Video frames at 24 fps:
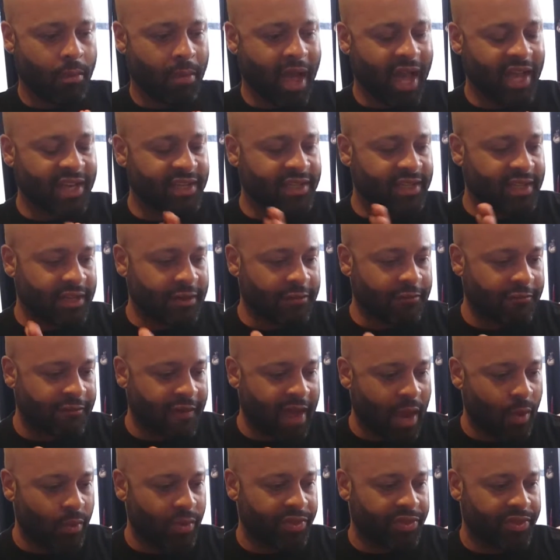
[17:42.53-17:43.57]

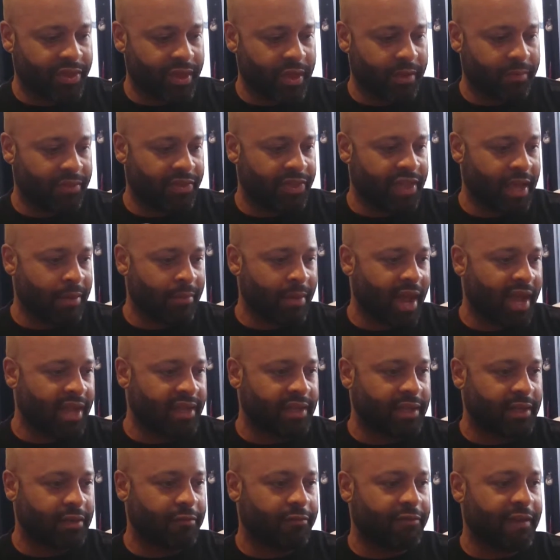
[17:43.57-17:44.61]
identify with them
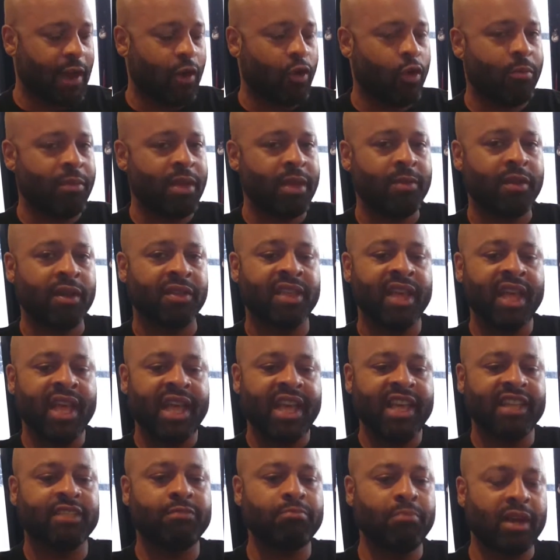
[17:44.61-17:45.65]
identify with me, because
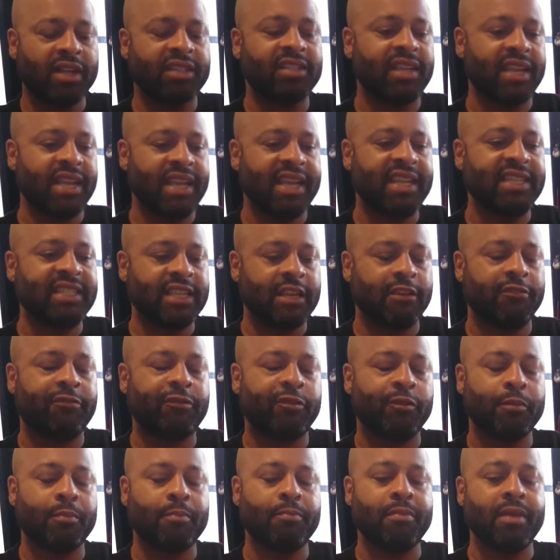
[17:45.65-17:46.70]
it's much easier
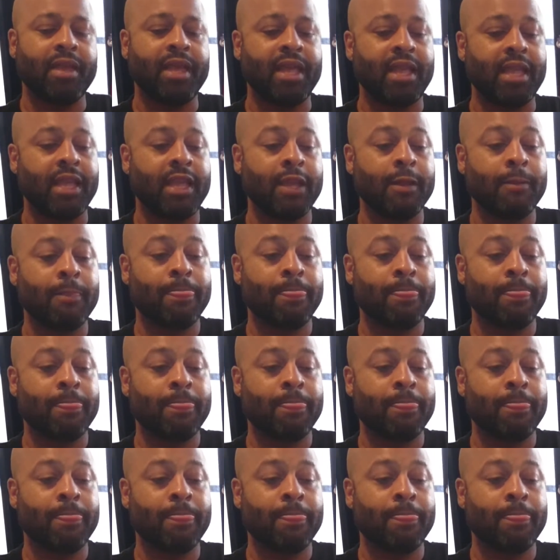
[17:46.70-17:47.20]
for me